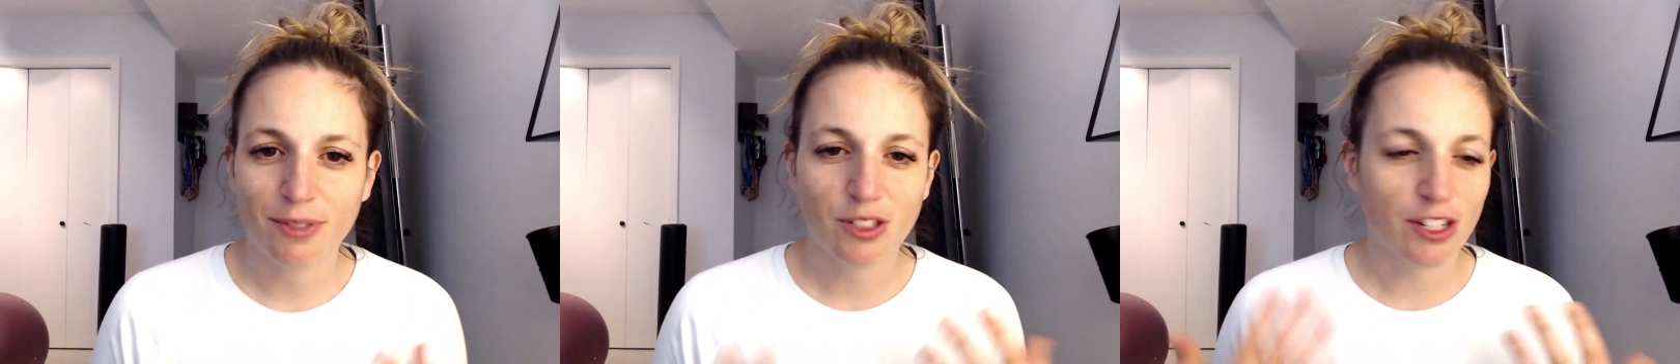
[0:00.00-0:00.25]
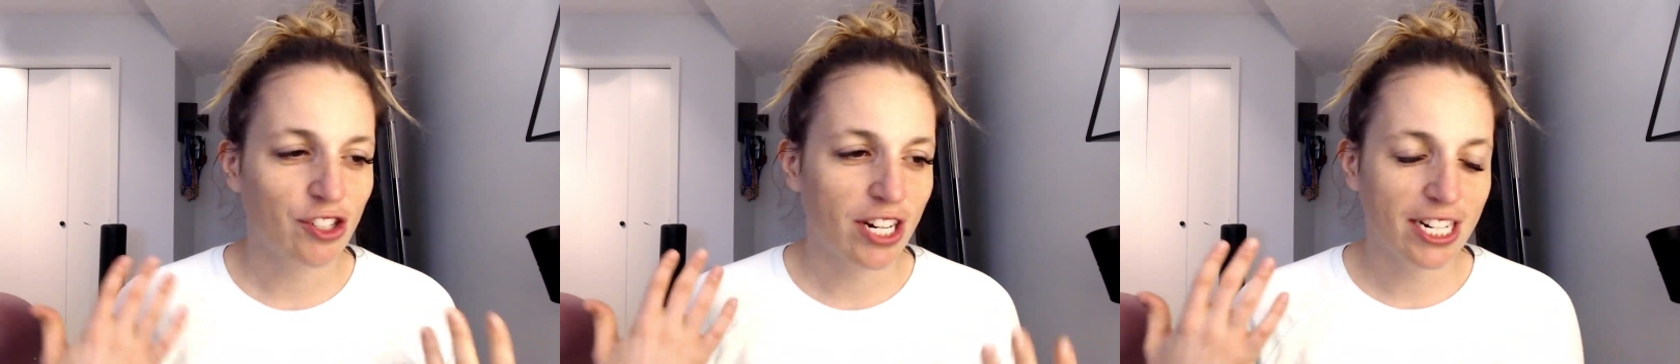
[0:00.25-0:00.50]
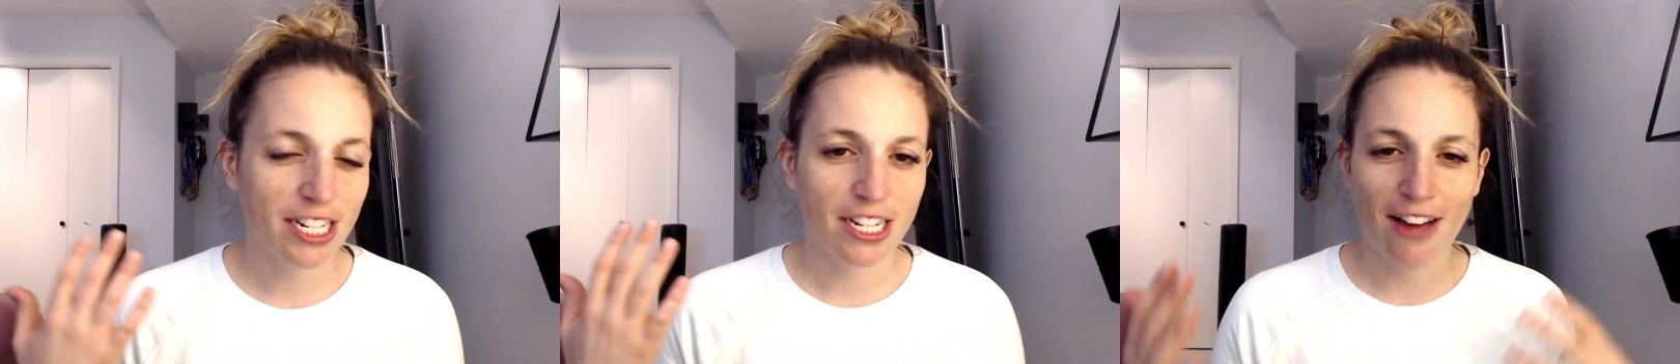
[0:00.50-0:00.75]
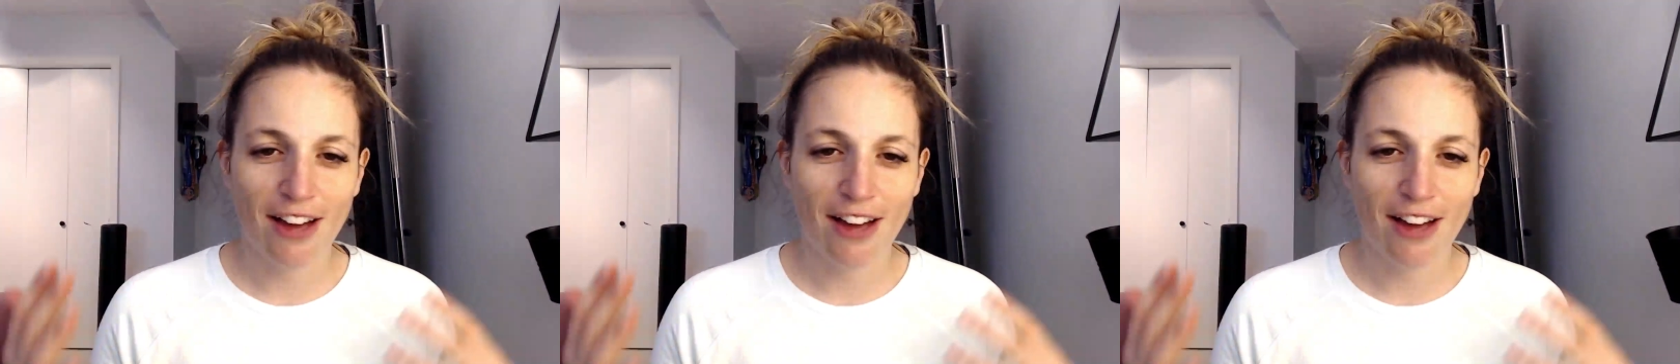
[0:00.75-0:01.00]
Strength
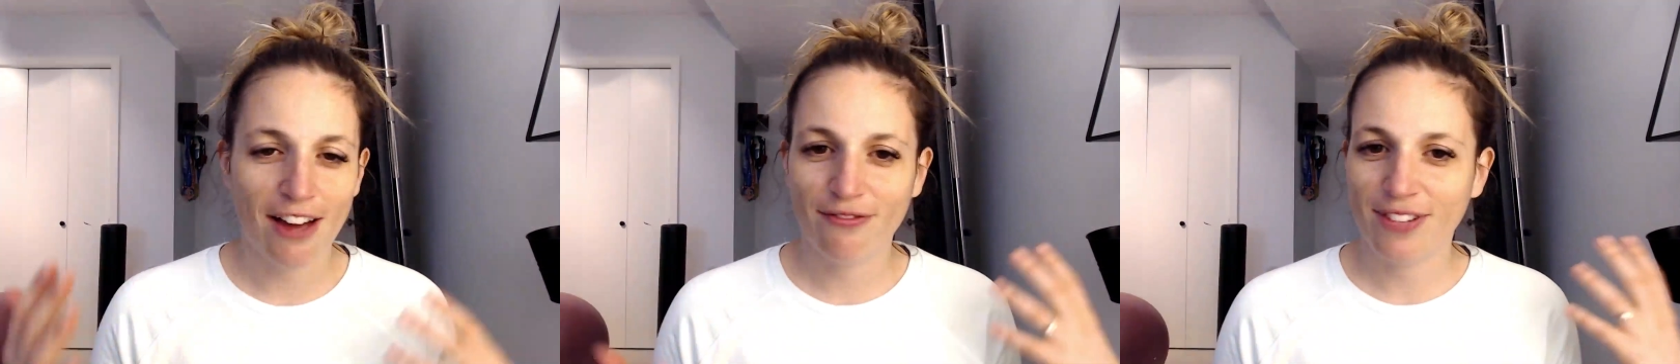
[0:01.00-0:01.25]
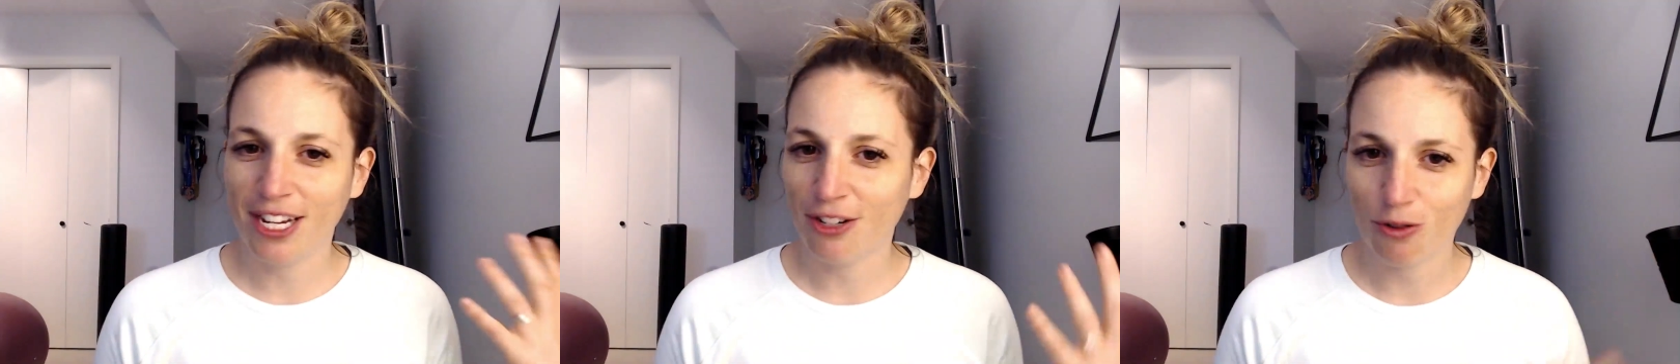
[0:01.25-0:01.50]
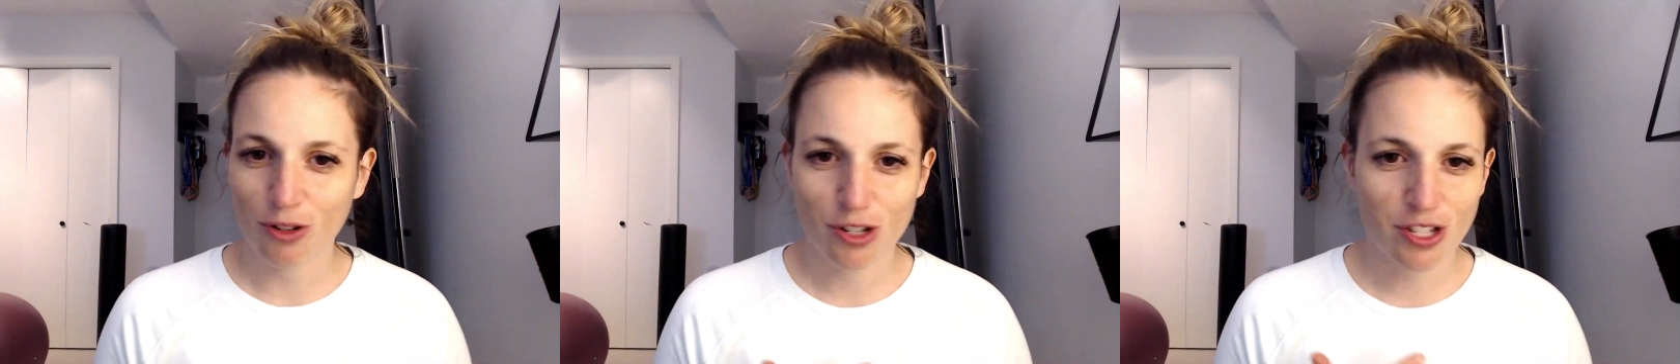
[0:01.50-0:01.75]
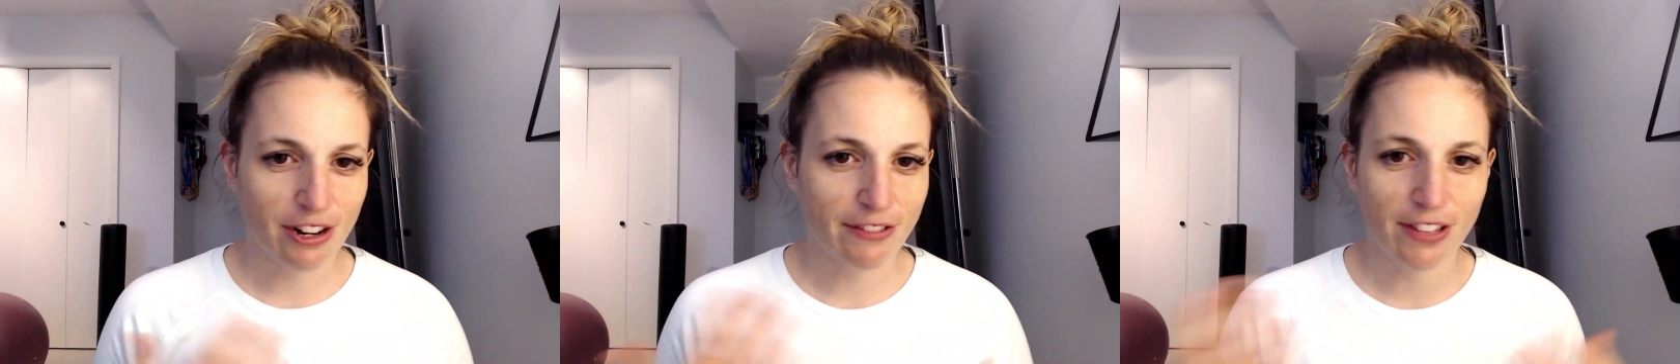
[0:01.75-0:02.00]
training, I've done Orange
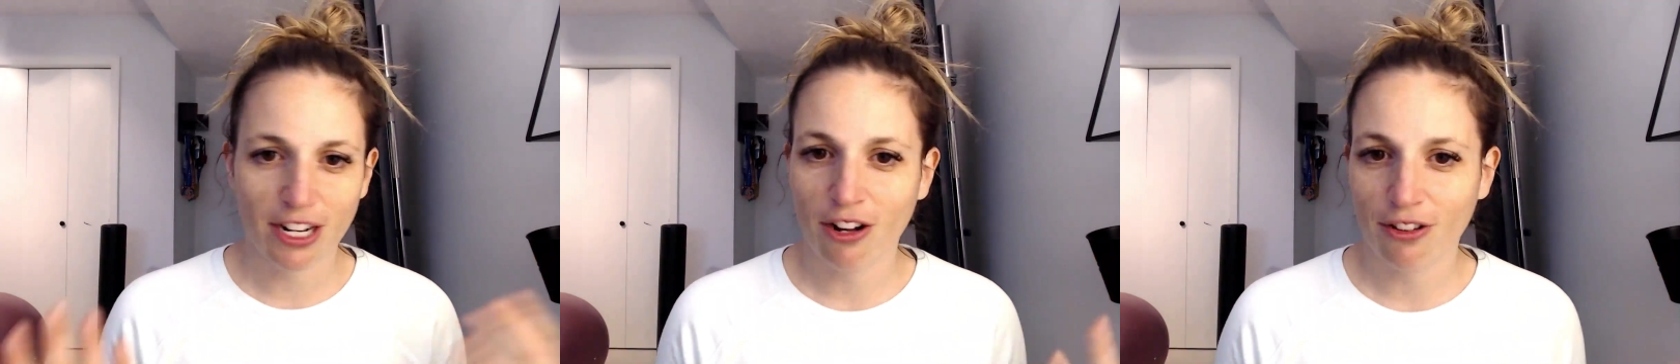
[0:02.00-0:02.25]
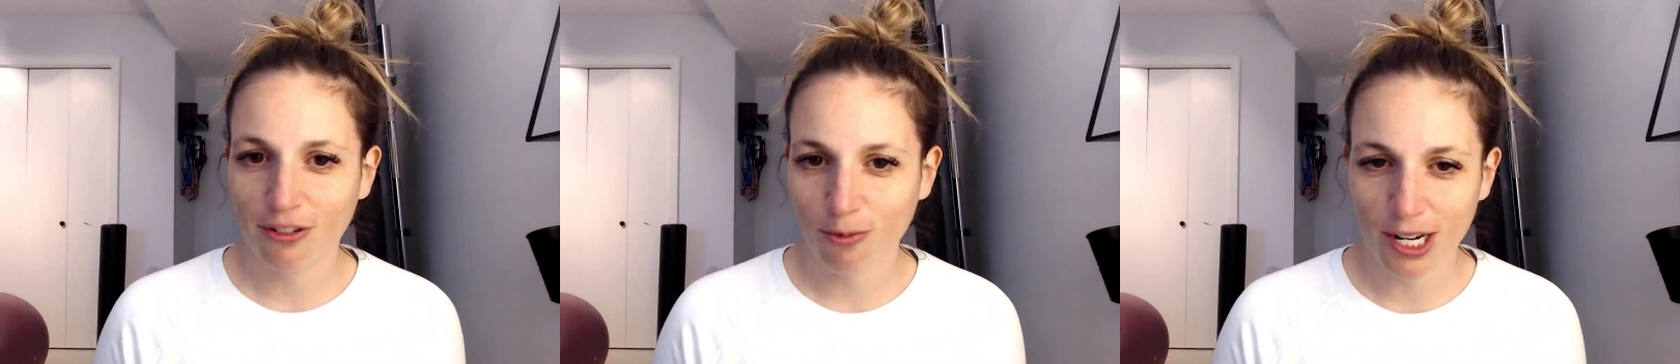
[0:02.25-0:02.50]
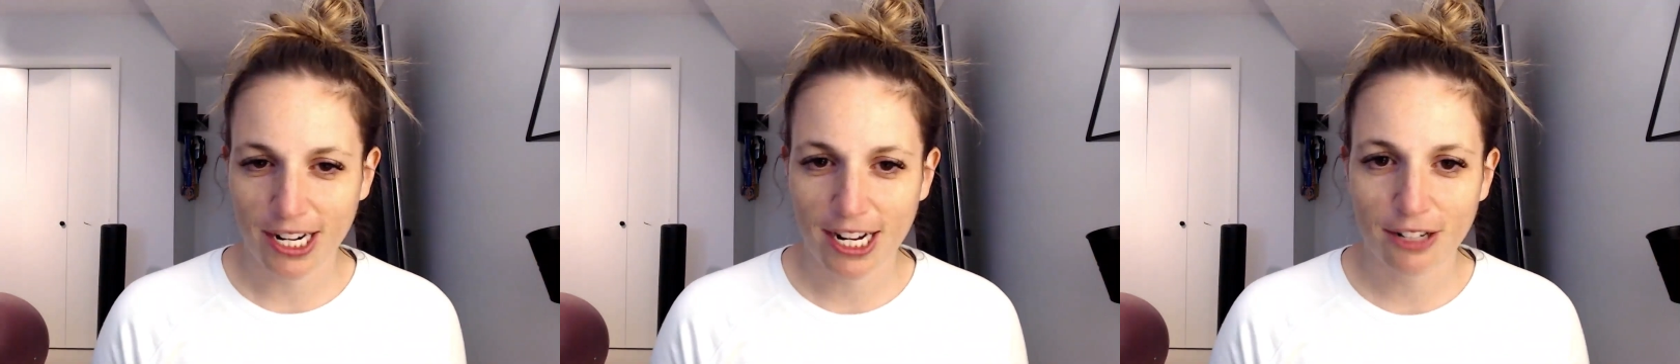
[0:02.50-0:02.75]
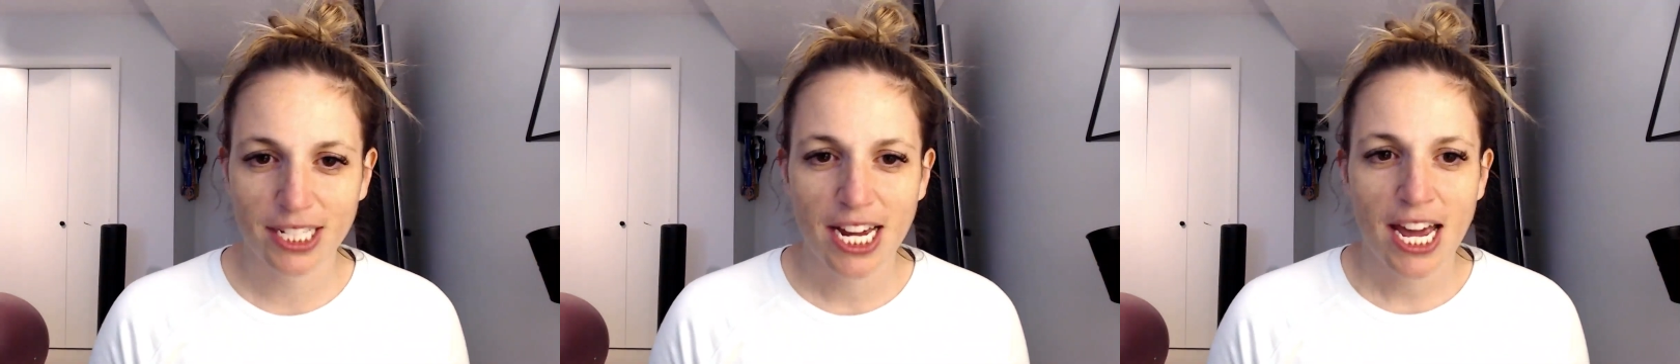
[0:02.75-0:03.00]
Theory, I've done all the
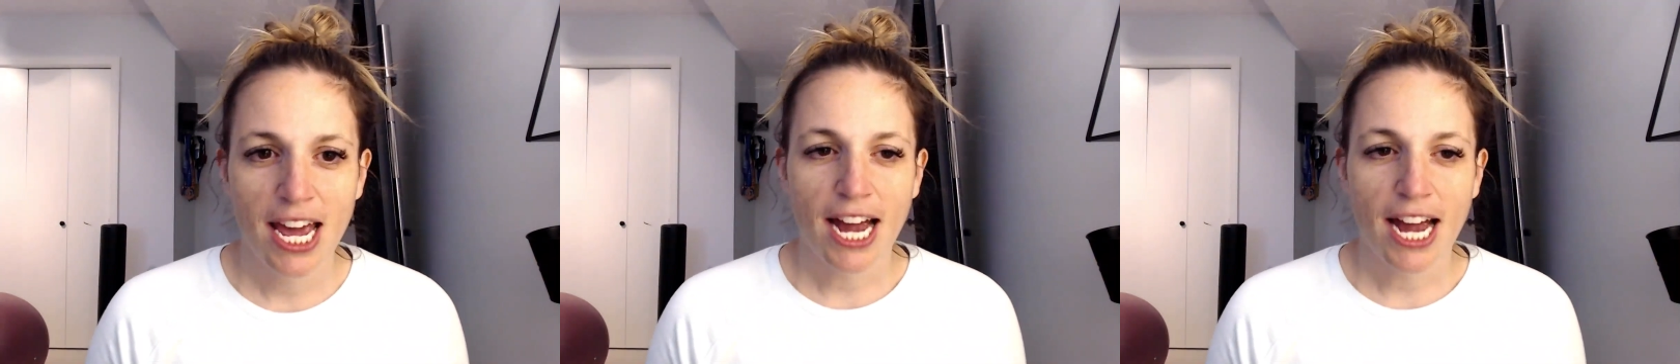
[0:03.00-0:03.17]
workouts,